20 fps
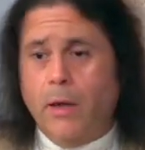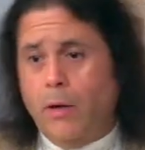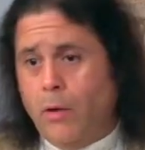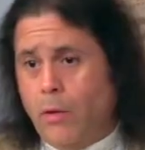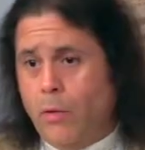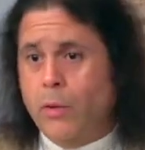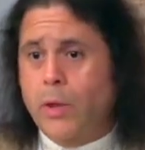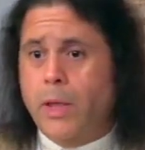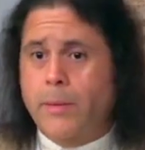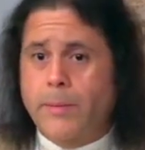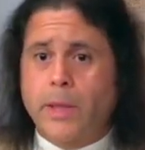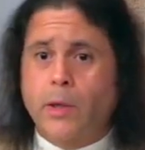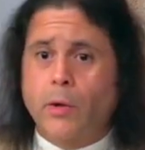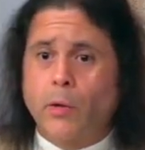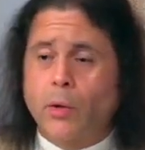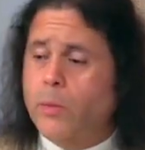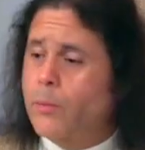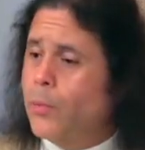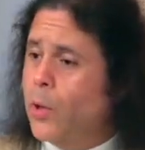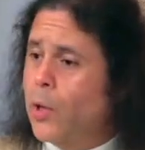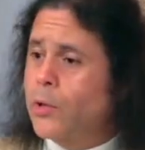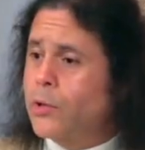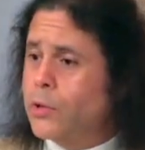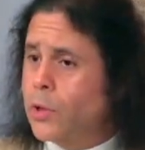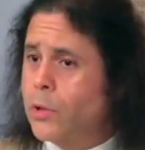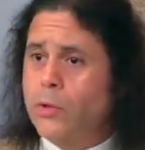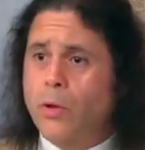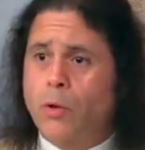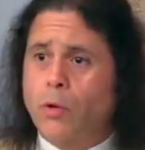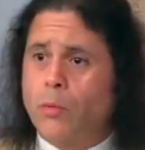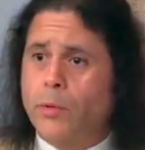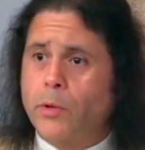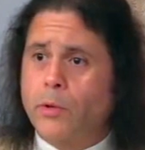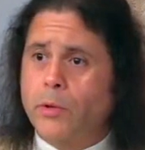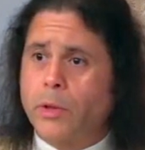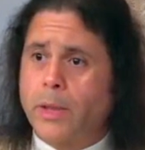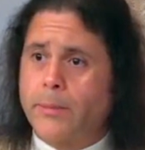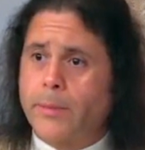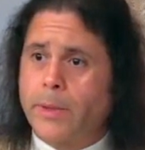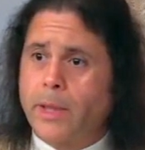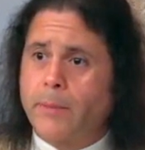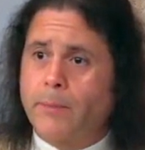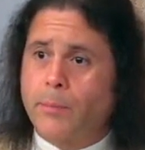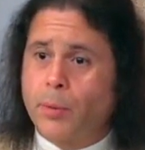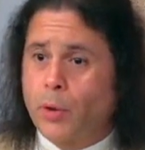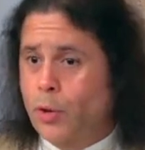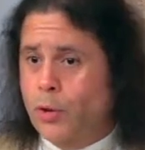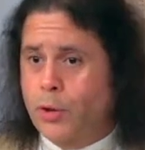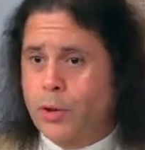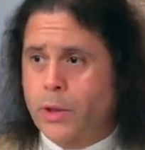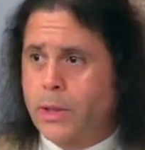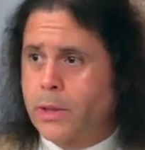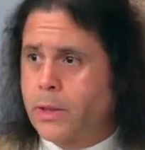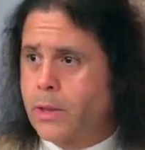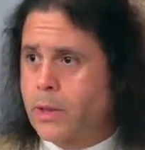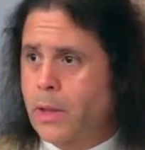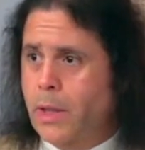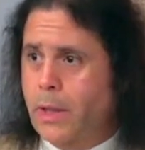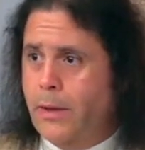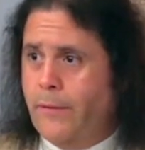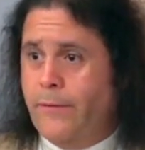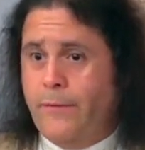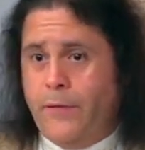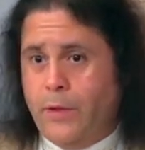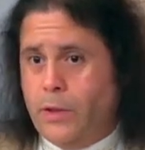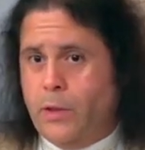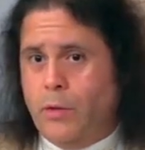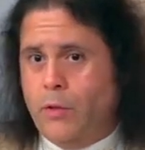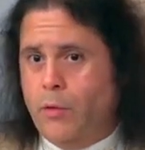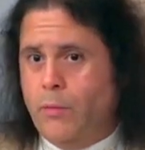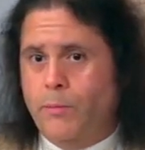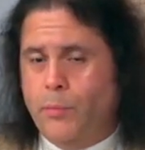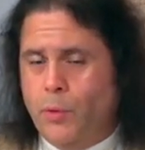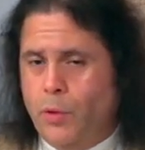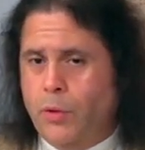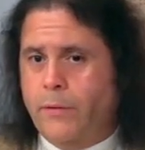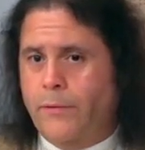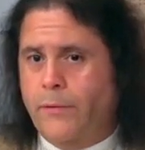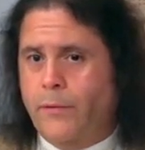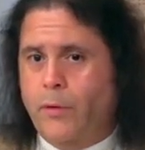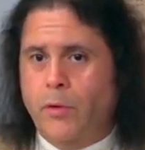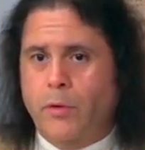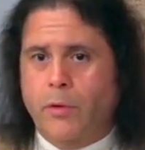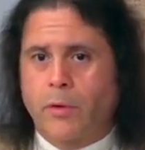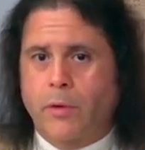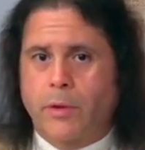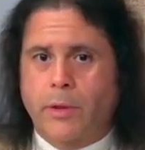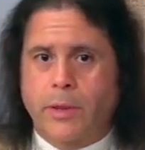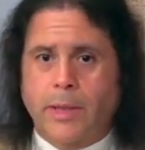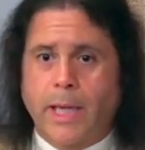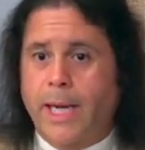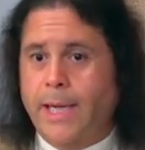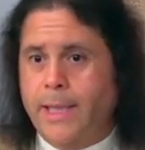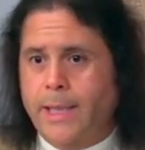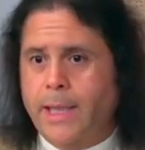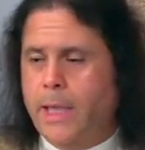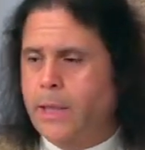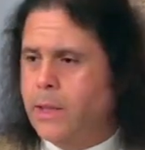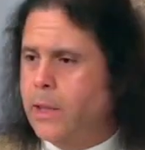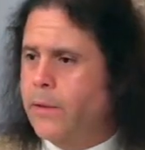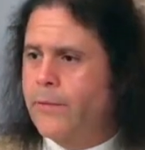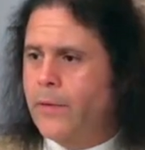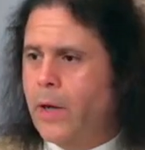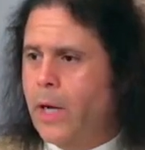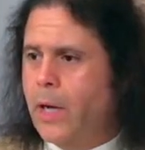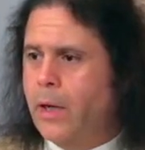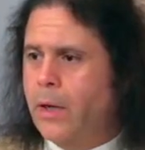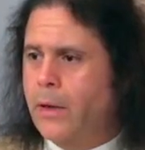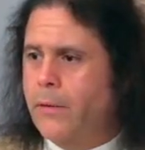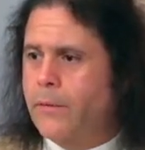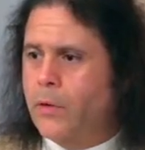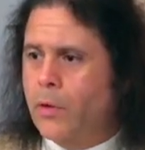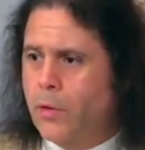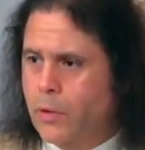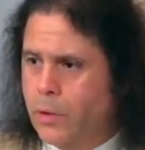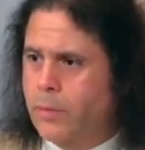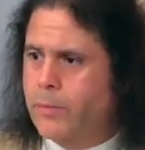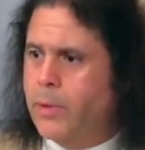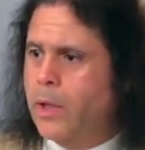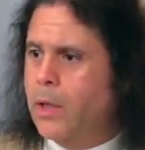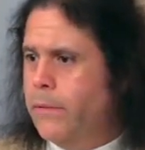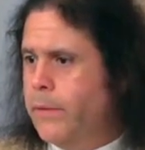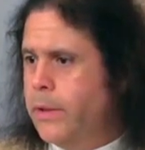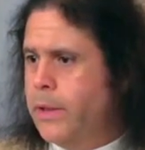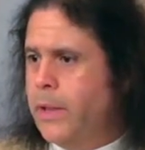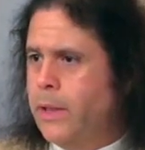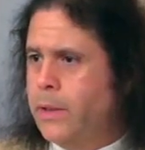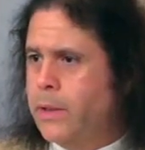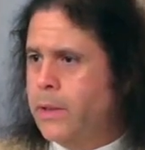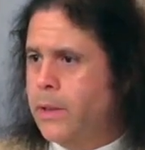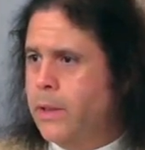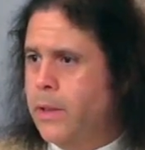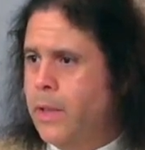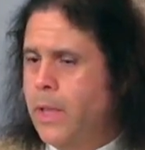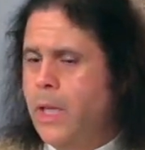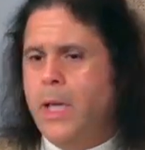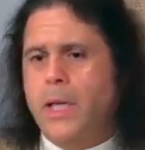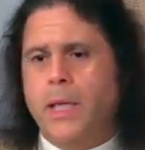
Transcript: Oh, let me go to Barnes & Noble, let me purchase a physical book for $9.95 called the Bhagavad Gita.